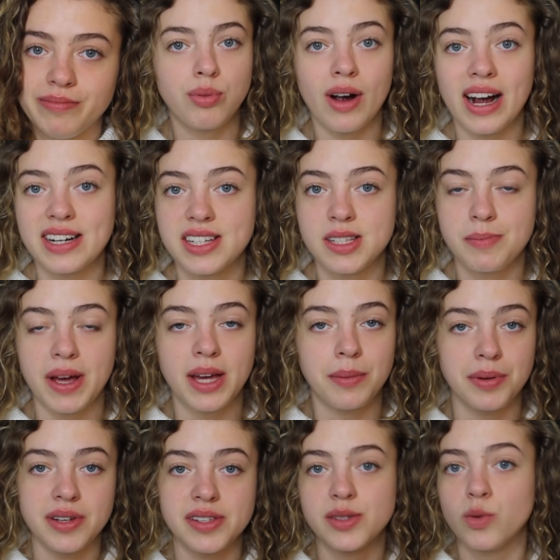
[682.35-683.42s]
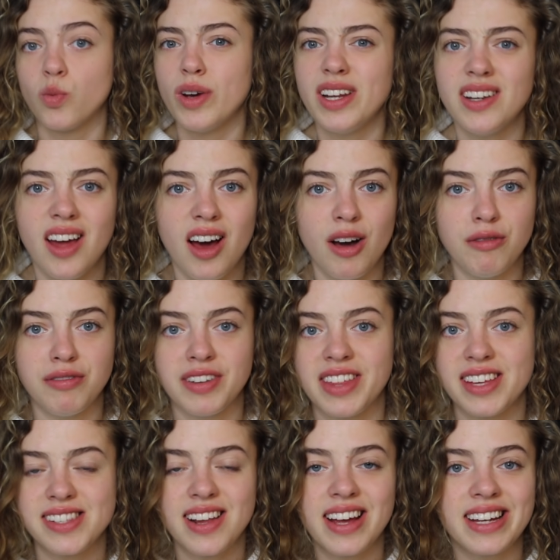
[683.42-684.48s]
Practice papers, we love.
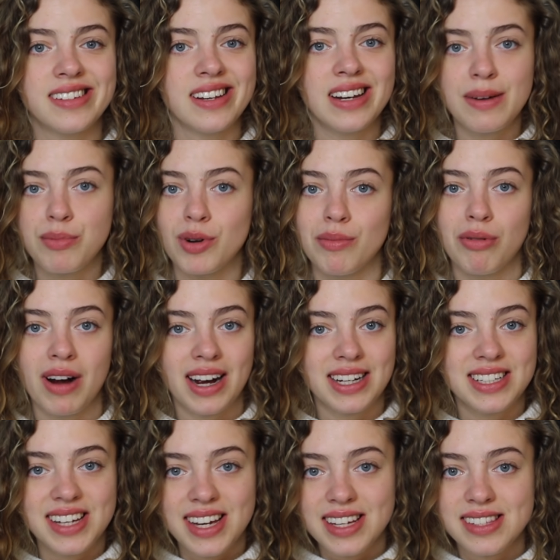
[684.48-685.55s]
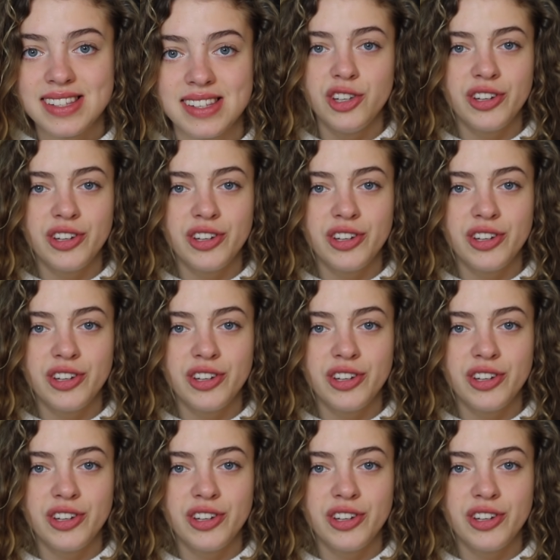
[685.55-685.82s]
That's like deliberate practice.